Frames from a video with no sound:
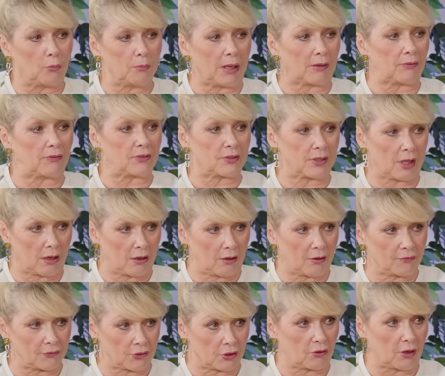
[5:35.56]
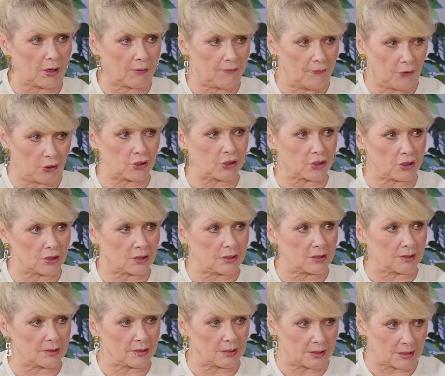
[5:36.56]
months after I first
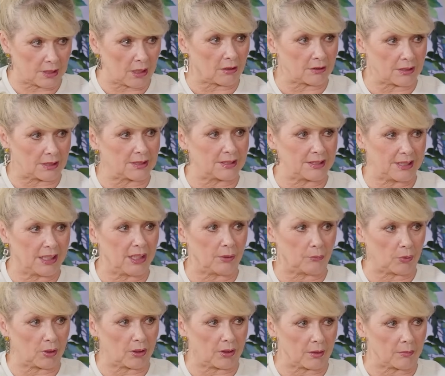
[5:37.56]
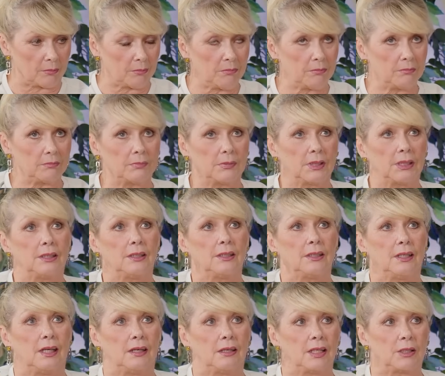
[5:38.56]
started singing with them.
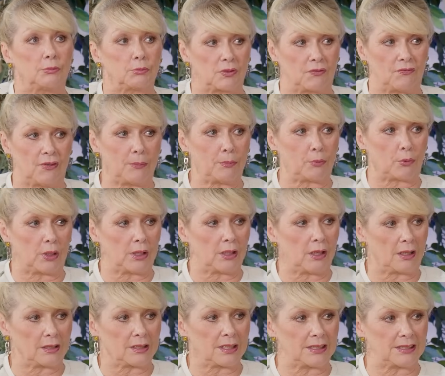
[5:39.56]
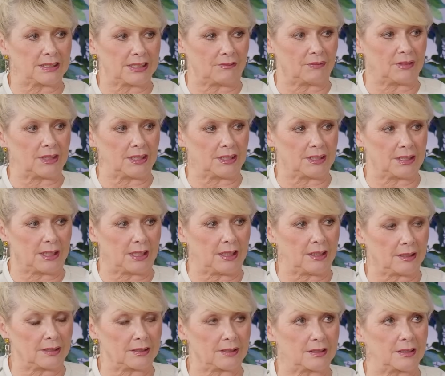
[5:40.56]
It was February
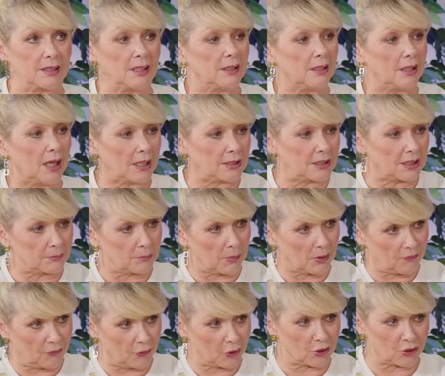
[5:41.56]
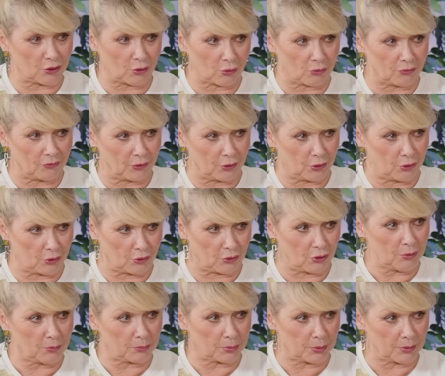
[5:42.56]
1976. I did my first song for
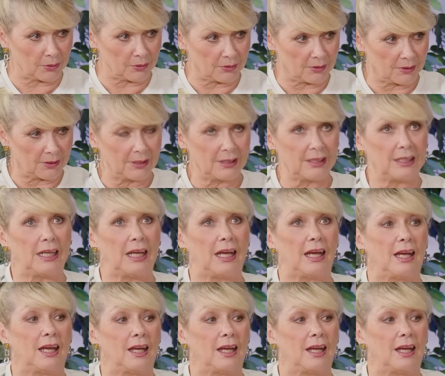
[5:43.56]
Europe. That the year